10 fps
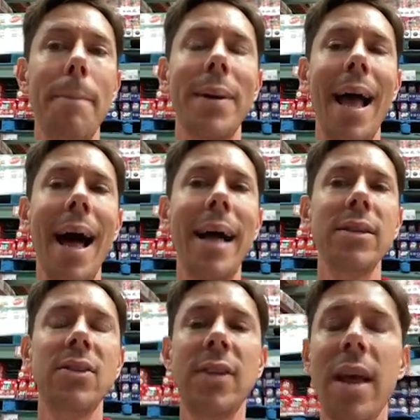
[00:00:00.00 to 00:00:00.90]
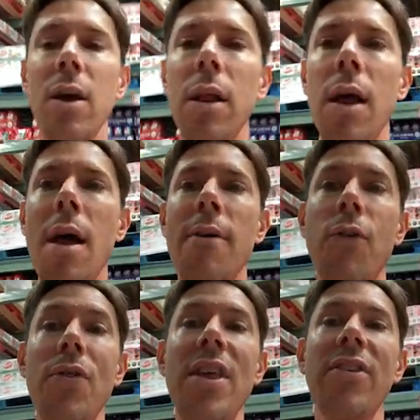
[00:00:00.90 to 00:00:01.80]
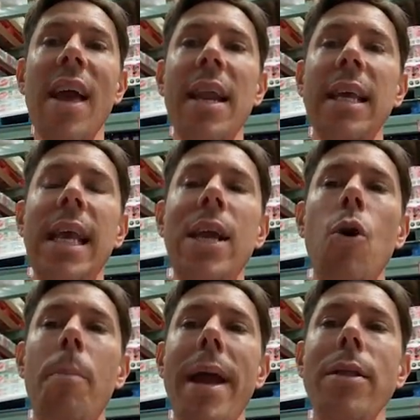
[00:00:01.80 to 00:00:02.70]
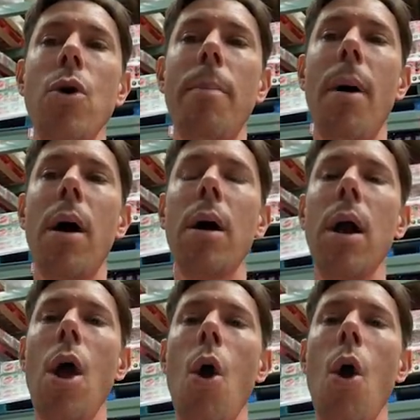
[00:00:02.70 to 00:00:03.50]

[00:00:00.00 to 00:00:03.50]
But on sale for this kind of keto paleo bar,